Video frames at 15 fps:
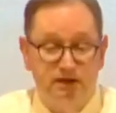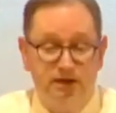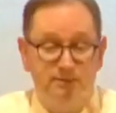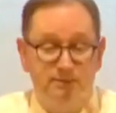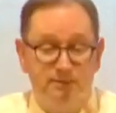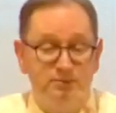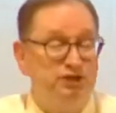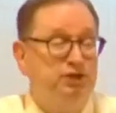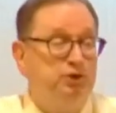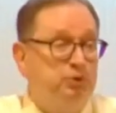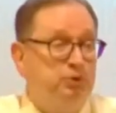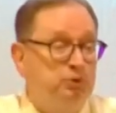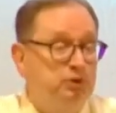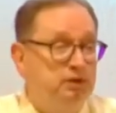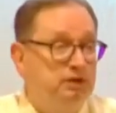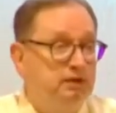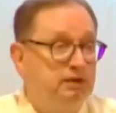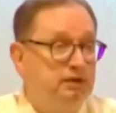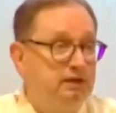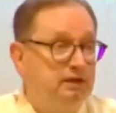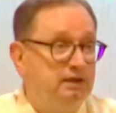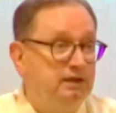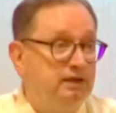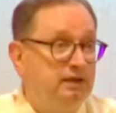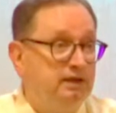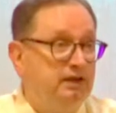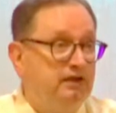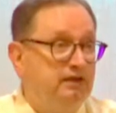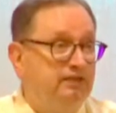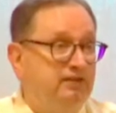Number two,
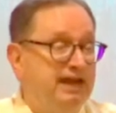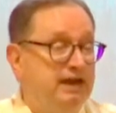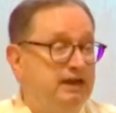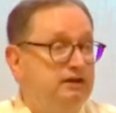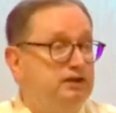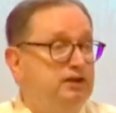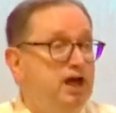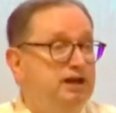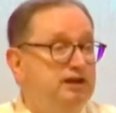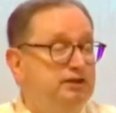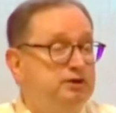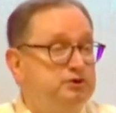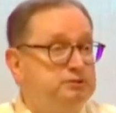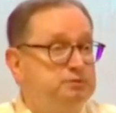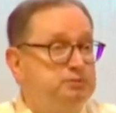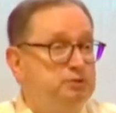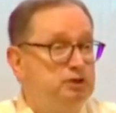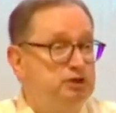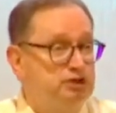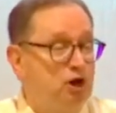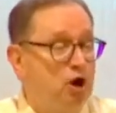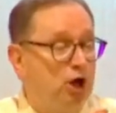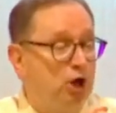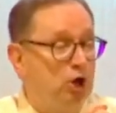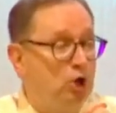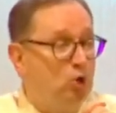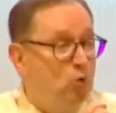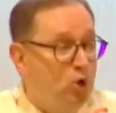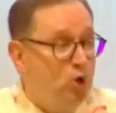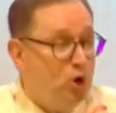they, none of those books are
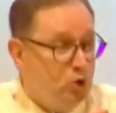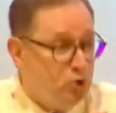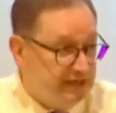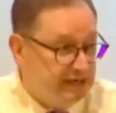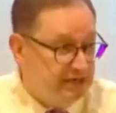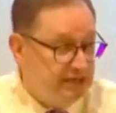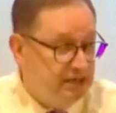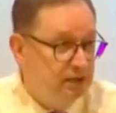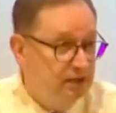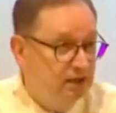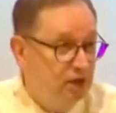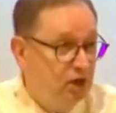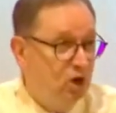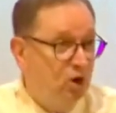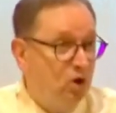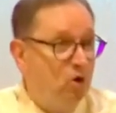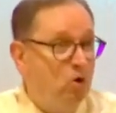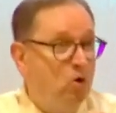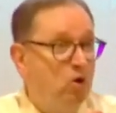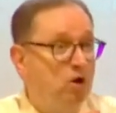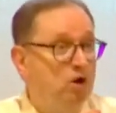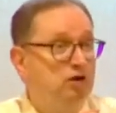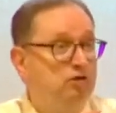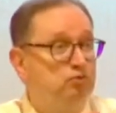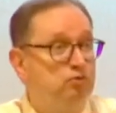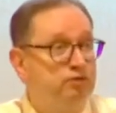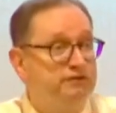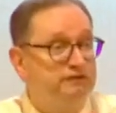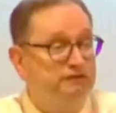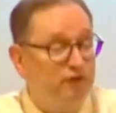quoted or
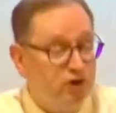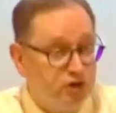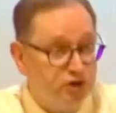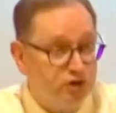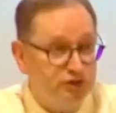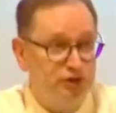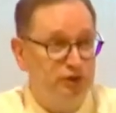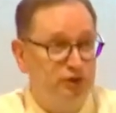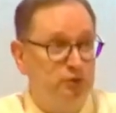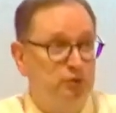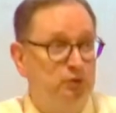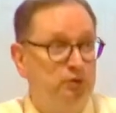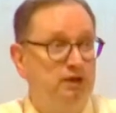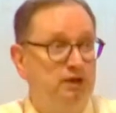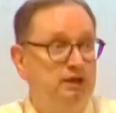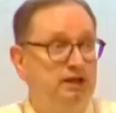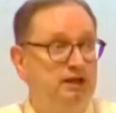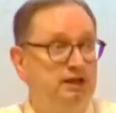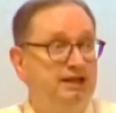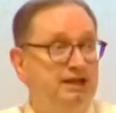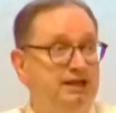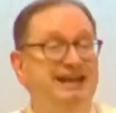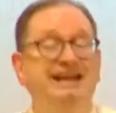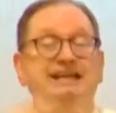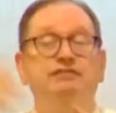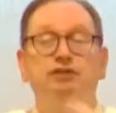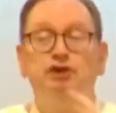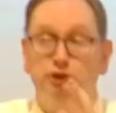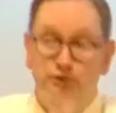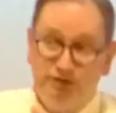referred to
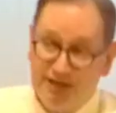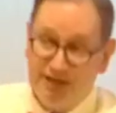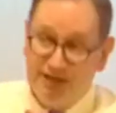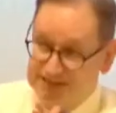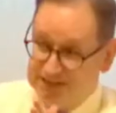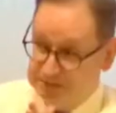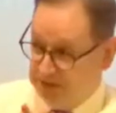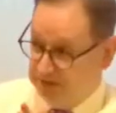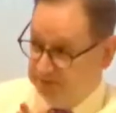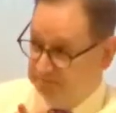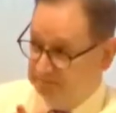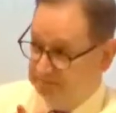in the New Testament.